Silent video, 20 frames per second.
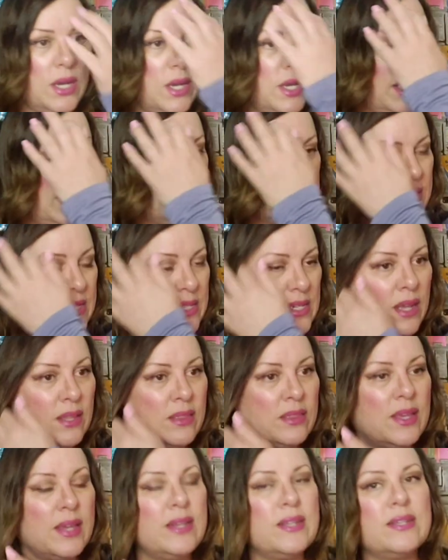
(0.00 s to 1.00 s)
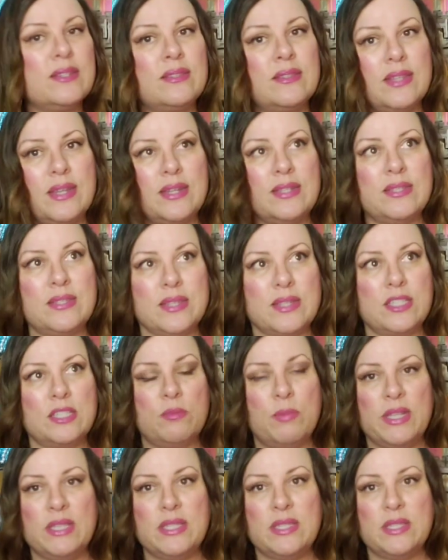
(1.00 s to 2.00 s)
It's not that that it's
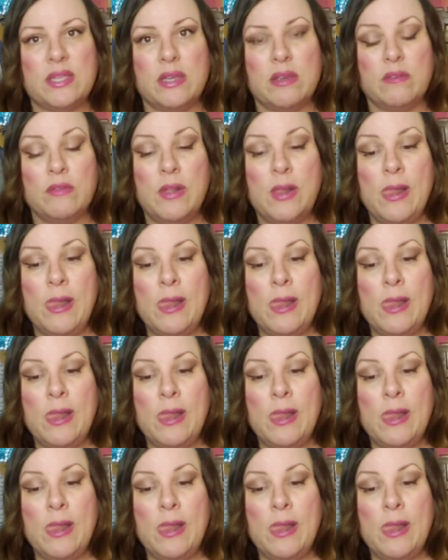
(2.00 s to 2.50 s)
expensive,